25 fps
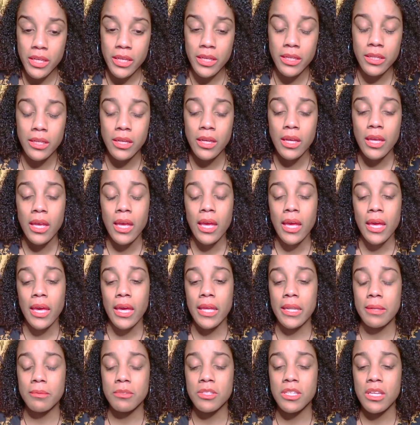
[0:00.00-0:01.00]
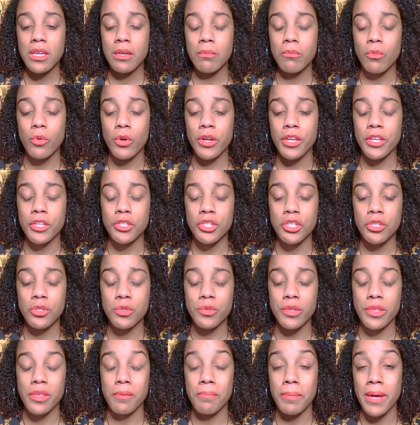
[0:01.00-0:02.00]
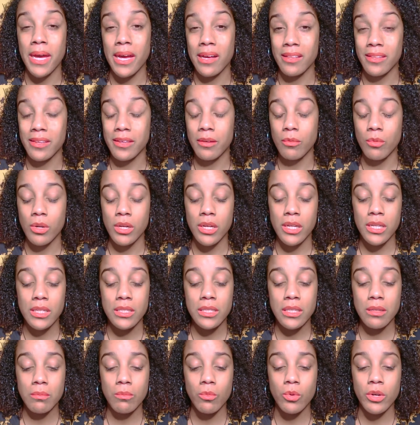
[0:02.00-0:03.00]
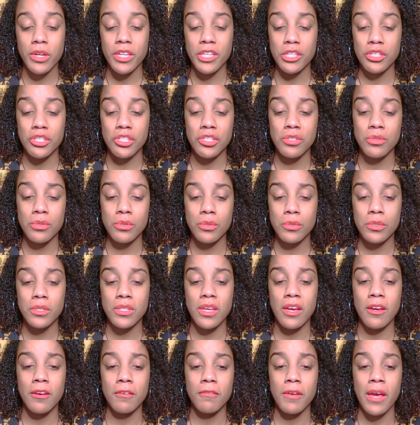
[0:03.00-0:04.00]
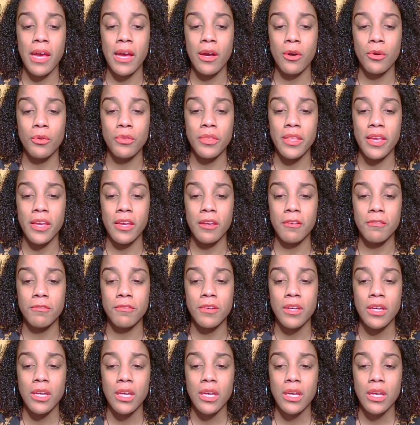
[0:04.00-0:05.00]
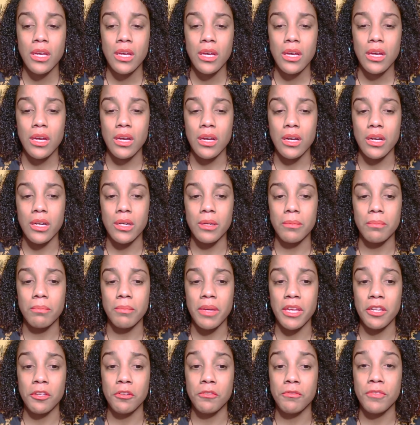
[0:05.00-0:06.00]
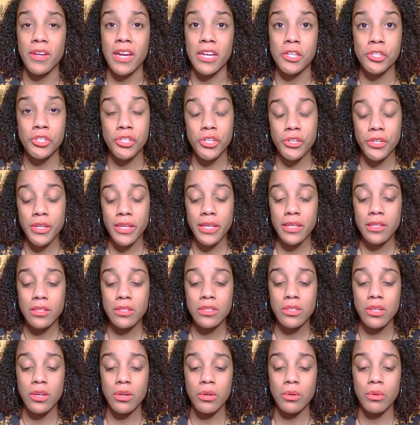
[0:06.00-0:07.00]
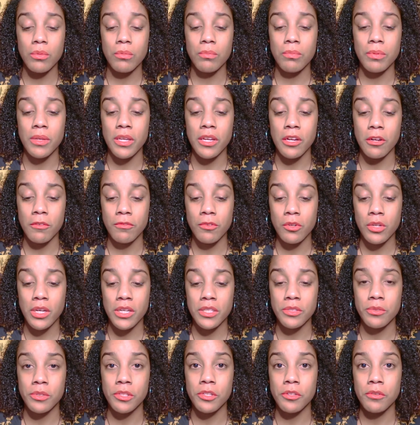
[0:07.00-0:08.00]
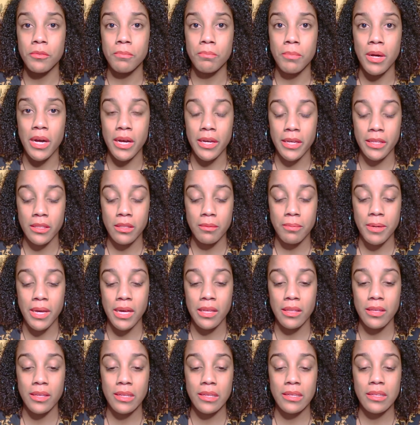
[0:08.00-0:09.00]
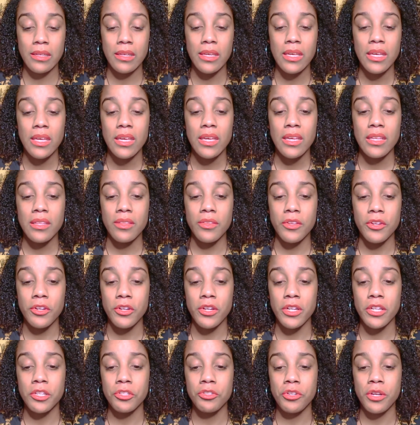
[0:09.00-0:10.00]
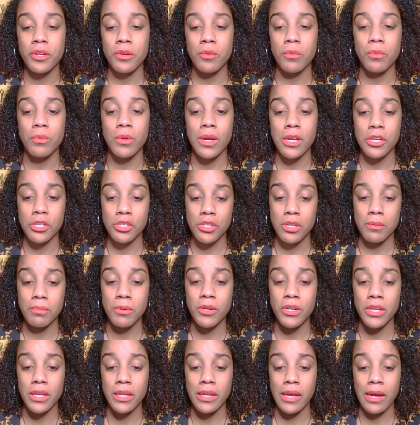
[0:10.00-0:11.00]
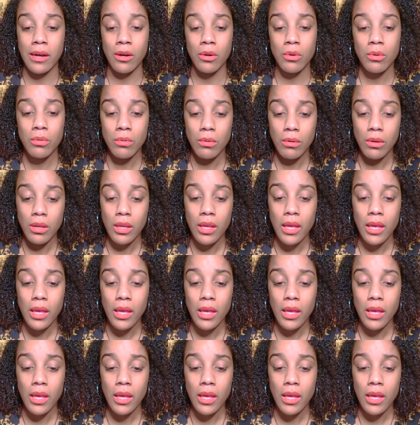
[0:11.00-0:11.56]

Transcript: did. And I'm seeing more issues with the palette. We're going to see more issues of how they've um, manufactured it so be careful guys when you're buying the palette they're gonna try to rush to put it out